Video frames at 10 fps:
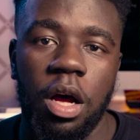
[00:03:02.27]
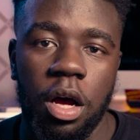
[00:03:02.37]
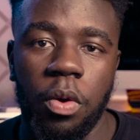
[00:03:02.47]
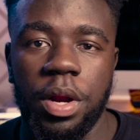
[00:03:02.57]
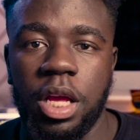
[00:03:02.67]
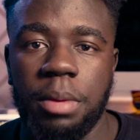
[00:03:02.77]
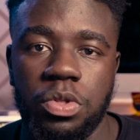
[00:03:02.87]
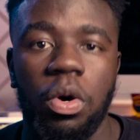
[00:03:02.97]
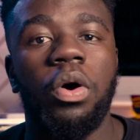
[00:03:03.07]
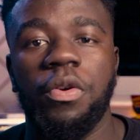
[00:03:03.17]
when it comes
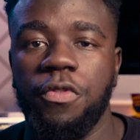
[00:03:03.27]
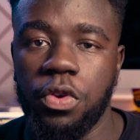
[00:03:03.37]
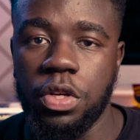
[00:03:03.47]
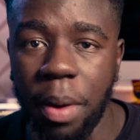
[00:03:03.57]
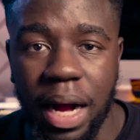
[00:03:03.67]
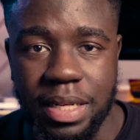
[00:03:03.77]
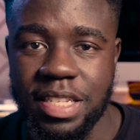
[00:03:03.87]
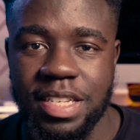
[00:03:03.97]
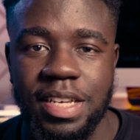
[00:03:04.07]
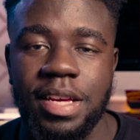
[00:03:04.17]
to autofocus.
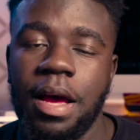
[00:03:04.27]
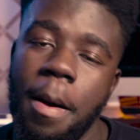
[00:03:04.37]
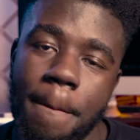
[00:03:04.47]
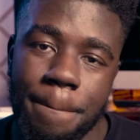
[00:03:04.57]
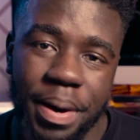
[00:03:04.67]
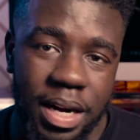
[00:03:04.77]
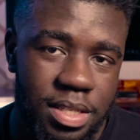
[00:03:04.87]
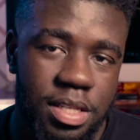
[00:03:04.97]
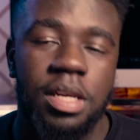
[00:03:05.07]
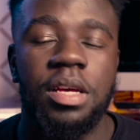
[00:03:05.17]

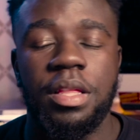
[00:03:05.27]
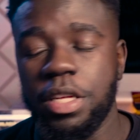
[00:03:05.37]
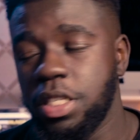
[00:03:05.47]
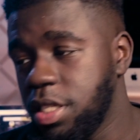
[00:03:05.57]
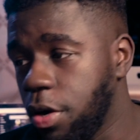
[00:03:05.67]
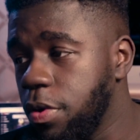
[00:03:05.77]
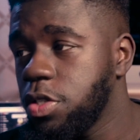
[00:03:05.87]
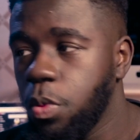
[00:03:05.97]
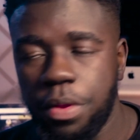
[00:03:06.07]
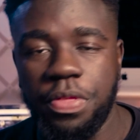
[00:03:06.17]
But there
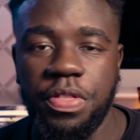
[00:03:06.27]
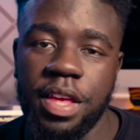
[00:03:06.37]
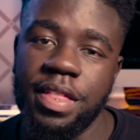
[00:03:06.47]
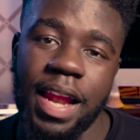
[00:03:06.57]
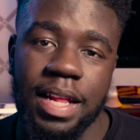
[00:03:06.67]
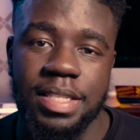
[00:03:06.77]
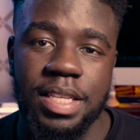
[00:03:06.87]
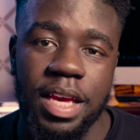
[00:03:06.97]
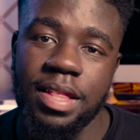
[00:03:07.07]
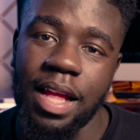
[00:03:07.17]
is one thing that I'd
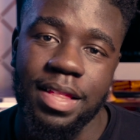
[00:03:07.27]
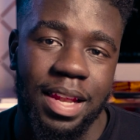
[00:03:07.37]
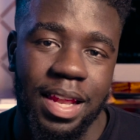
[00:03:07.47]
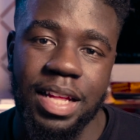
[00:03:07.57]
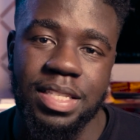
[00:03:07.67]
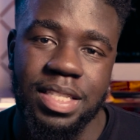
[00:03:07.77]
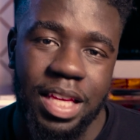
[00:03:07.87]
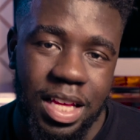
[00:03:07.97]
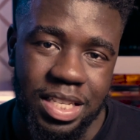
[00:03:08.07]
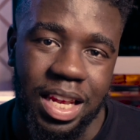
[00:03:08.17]
say that the lens
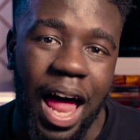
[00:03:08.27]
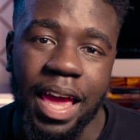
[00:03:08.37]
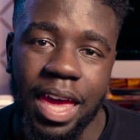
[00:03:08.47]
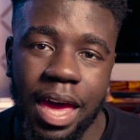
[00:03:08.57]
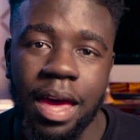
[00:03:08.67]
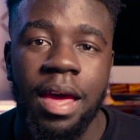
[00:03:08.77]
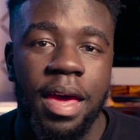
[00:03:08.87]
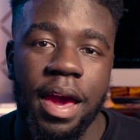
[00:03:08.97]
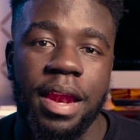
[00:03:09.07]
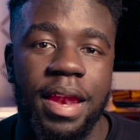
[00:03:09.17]
is lacking,
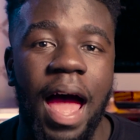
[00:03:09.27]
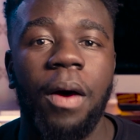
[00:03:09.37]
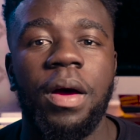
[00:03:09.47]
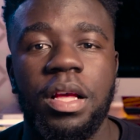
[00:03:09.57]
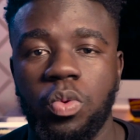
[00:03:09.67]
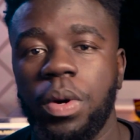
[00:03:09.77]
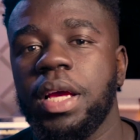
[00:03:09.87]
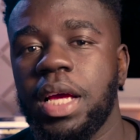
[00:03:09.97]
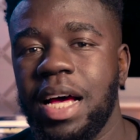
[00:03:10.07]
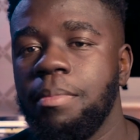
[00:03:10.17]
and that is when
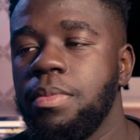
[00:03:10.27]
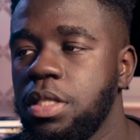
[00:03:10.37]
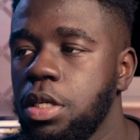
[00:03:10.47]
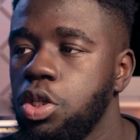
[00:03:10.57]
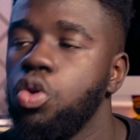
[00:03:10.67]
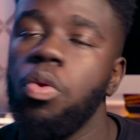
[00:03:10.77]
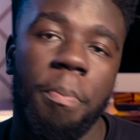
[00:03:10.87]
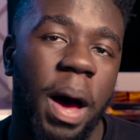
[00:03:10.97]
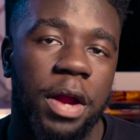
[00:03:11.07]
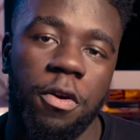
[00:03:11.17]
it comes to
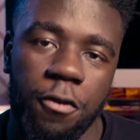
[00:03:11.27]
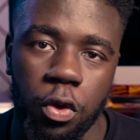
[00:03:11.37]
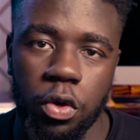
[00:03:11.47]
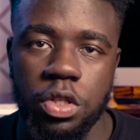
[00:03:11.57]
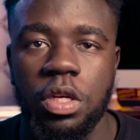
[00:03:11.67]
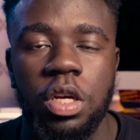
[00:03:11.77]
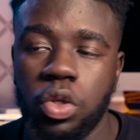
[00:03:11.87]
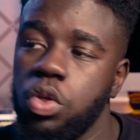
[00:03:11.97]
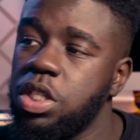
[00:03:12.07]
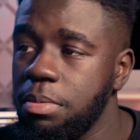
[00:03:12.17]
manual focus.
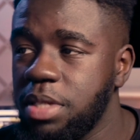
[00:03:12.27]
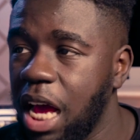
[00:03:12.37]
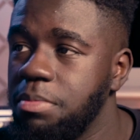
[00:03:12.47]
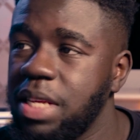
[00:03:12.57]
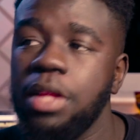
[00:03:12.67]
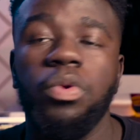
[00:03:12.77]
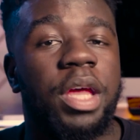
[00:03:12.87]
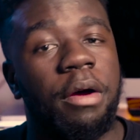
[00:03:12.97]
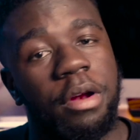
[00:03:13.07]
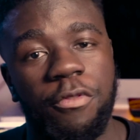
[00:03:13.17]
So sometimes I do
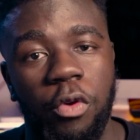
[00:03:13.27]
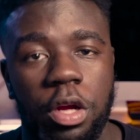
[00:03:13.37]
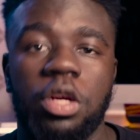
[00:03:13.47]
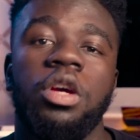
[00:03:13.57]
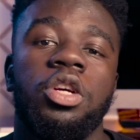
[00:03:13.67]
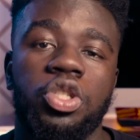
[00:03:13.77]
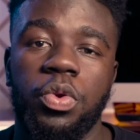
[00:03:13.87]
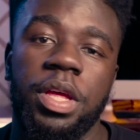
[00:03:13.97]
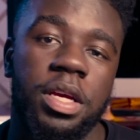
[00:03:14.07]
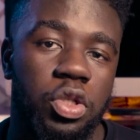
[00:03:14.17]
narrative work,
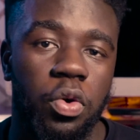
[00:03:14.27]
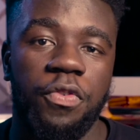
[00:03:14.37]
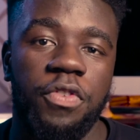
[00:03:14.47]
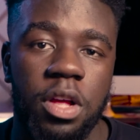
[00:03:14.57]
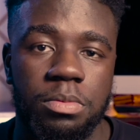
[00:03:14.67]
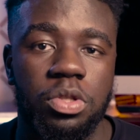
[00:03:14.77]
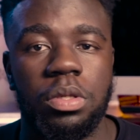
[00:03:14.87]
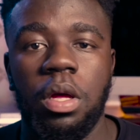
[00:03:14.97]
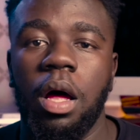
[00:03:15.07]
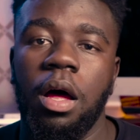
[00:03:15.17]
shooting short films